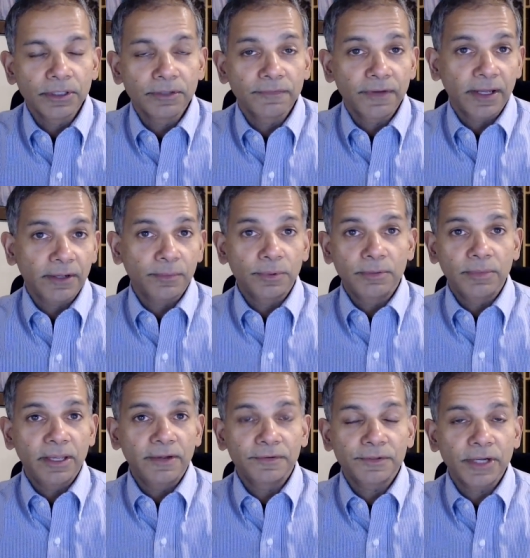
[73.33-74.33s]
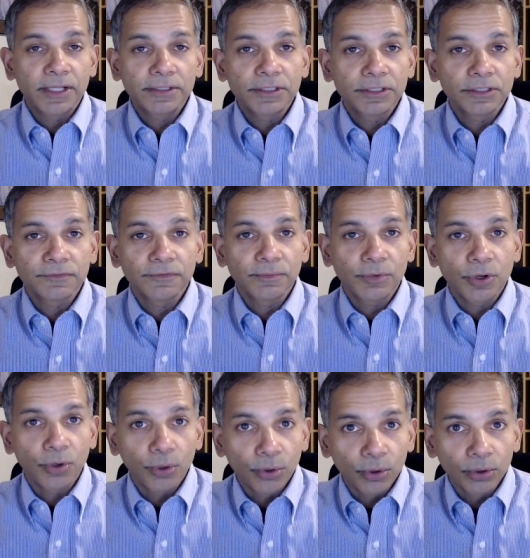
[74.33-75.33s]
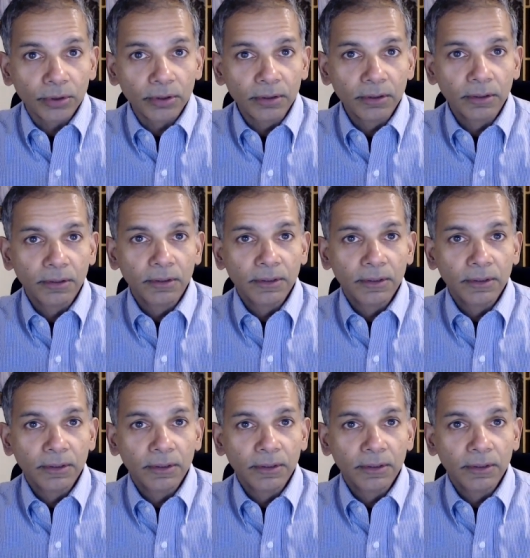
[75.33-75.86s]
In fact, we may have transitioned from coal,